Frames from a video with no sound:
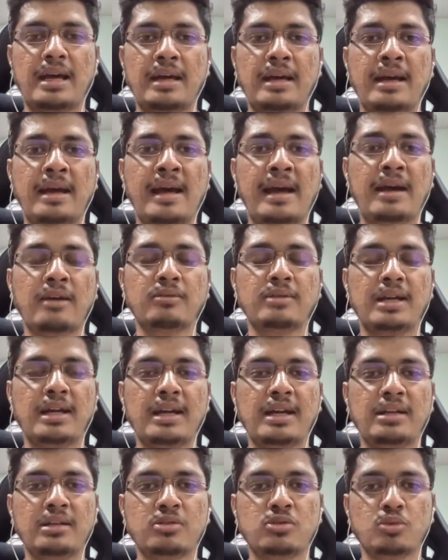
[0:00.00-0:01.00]
have
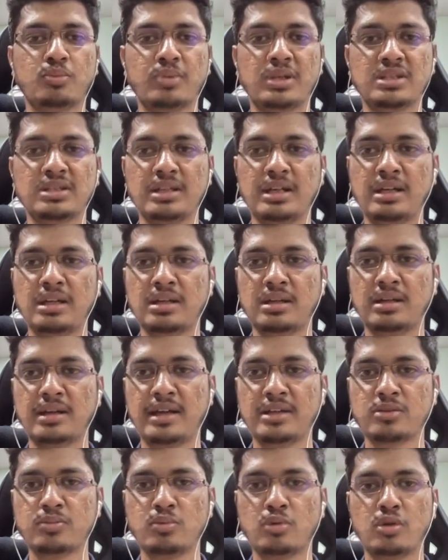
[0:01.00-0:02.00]
that superset
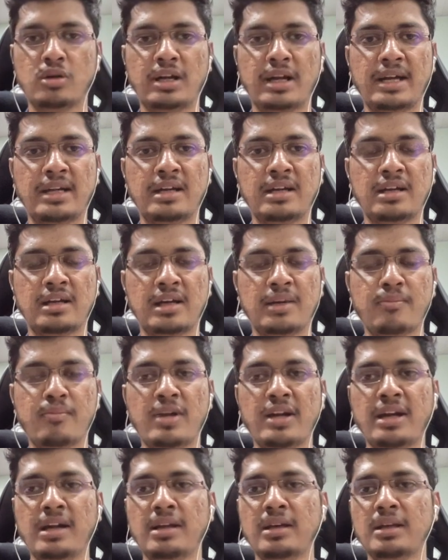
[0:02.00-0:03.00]
dashboard
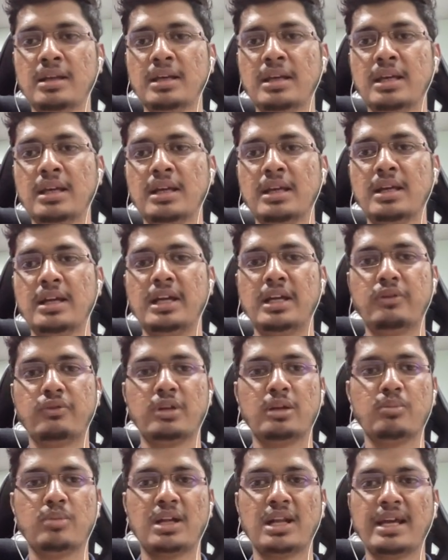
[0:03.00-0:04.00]
embedded, it
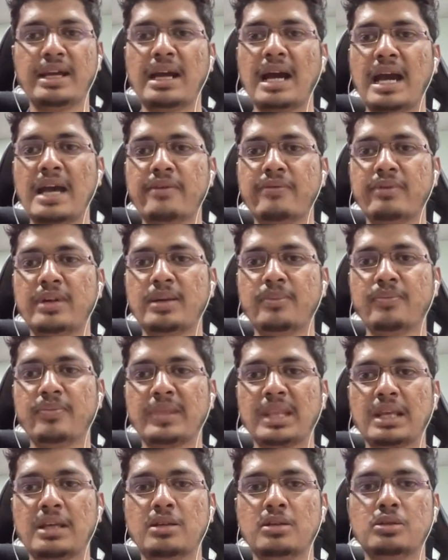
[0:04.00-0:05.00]
will be like iframe.
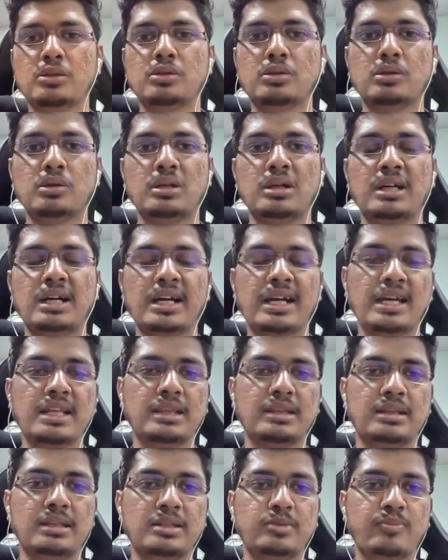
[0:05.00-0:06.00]
So
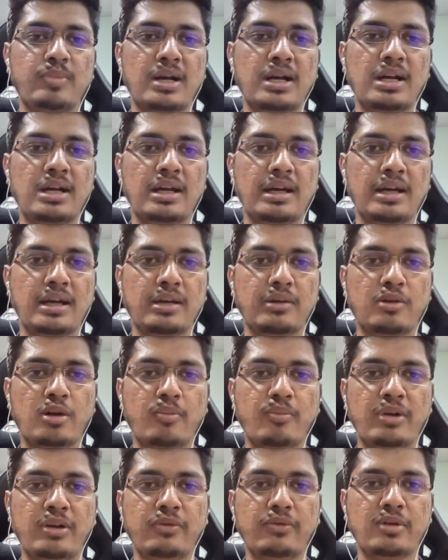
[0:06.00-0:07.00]
again, this part I
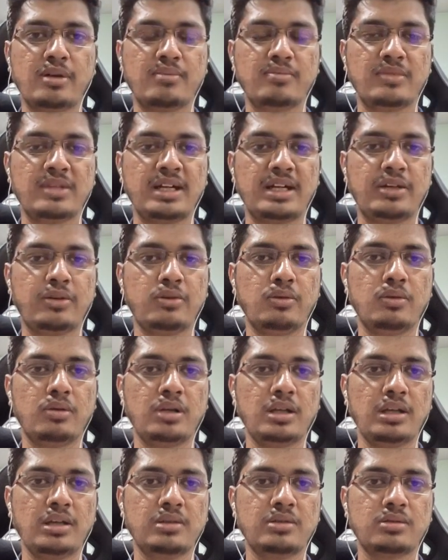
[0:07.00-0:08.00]
copied from that
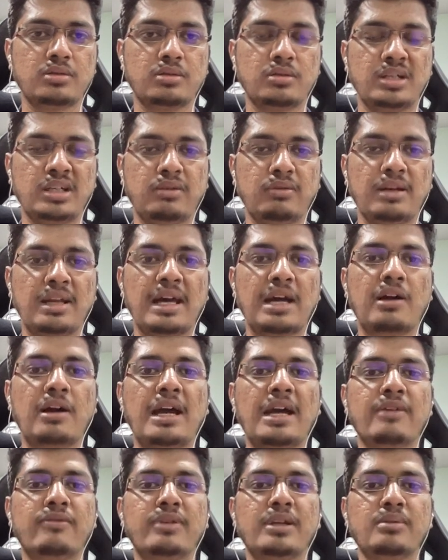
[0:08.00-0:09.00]
tutorial, so it will have
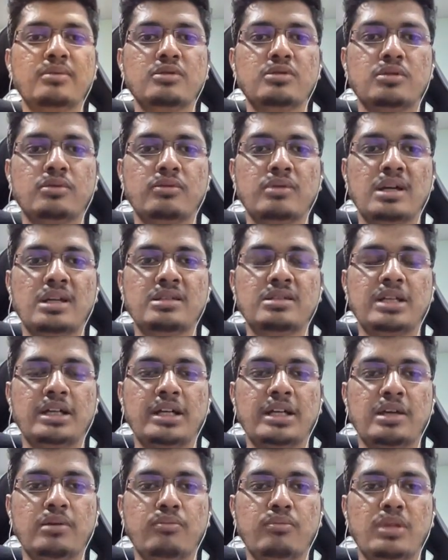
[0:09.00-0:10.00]
iframe. So we are
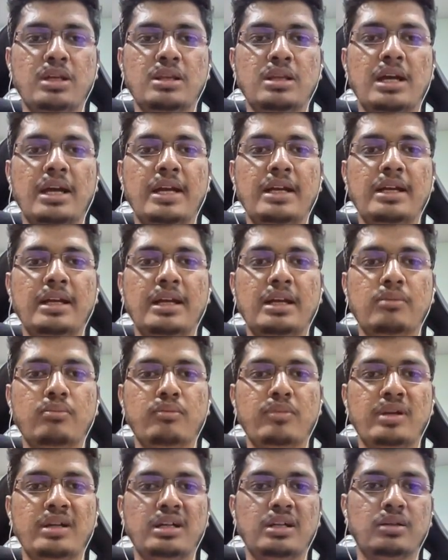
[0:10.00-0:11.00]
setting min height
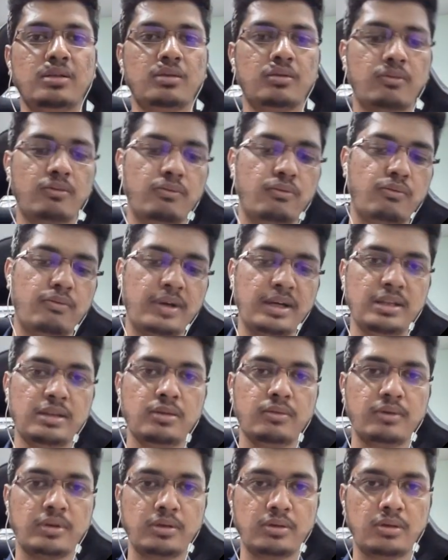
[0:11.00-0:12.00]
and min width,
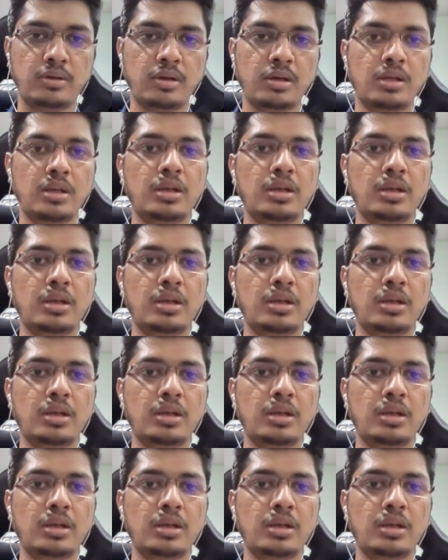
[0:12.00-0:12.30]
very good.